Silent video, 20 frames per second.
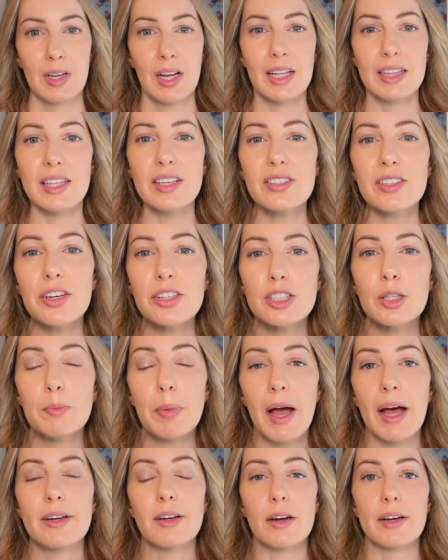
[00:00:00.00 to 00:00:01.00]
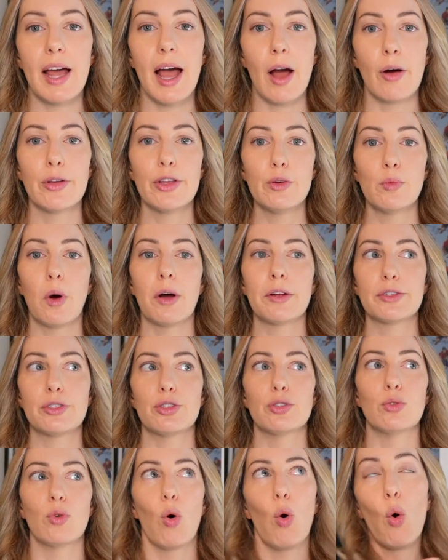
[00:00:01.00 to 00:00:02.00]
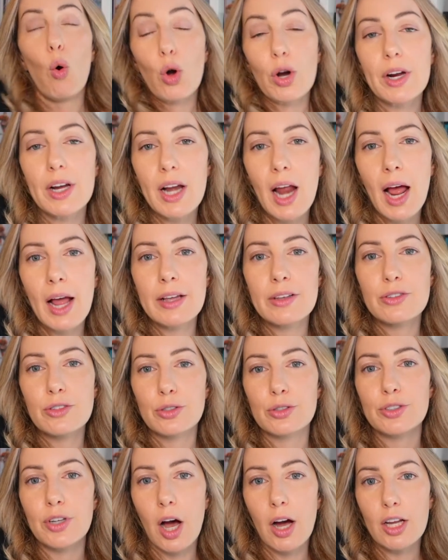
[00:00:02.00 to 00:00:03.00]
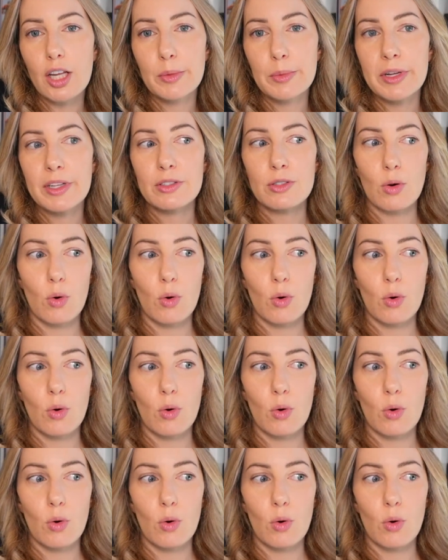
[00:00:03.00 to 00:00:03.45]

This could depend on how you want to organize your documents